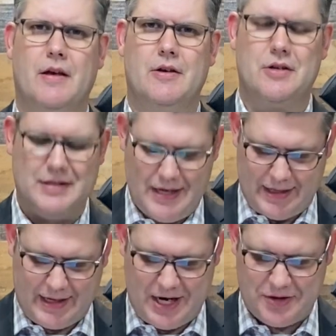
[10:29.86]
you
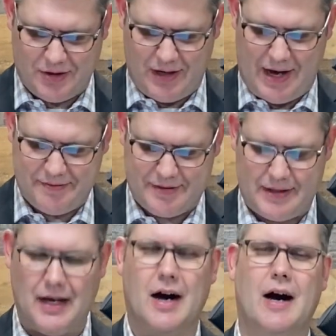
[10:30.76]
dedicate your life to
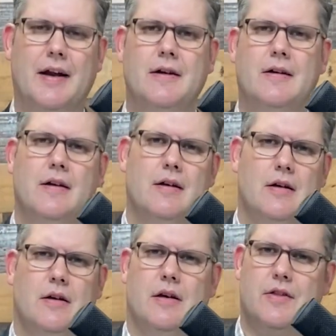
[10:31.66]
God
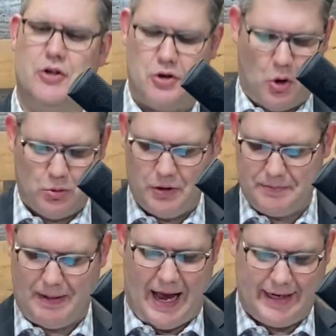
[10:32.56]
and then you don't
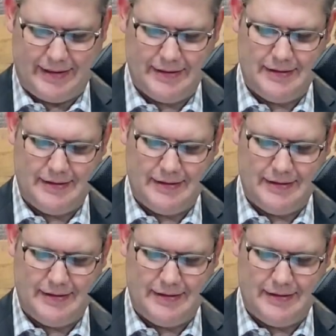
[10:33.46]
look back.